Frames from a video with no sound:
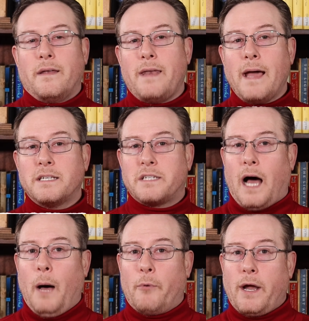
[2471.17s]
Next,
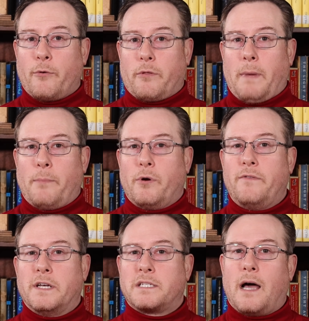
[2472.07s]
I'll break with my
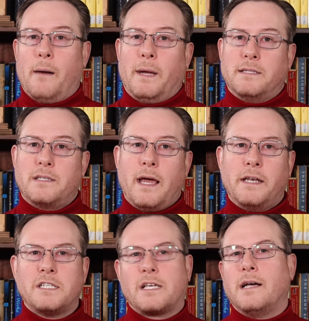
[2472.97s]
previous comments
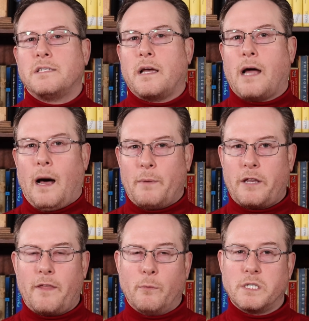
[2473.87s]
and discuss a
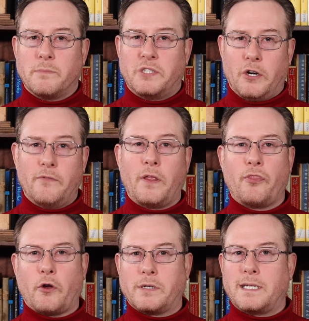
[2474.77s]
comet that was observed in
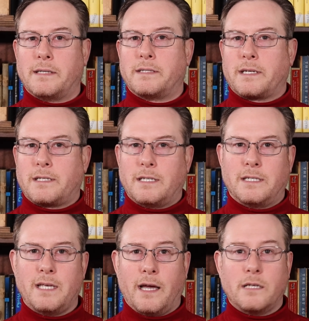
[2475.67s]

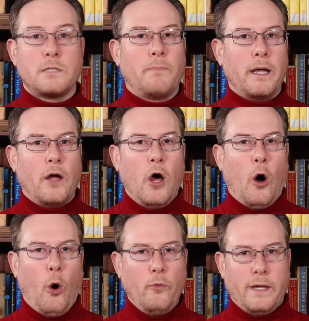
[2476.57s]
1366, but
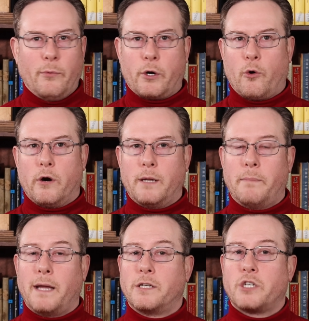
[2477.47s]
only
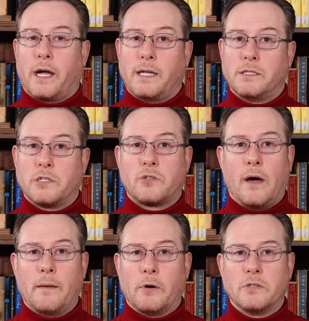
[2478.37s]
recorded by the Chinese
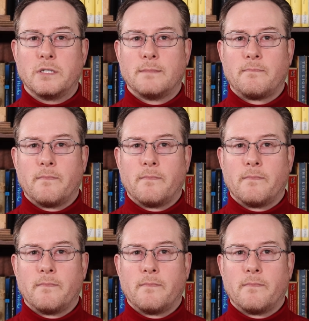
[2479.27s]
astronomers.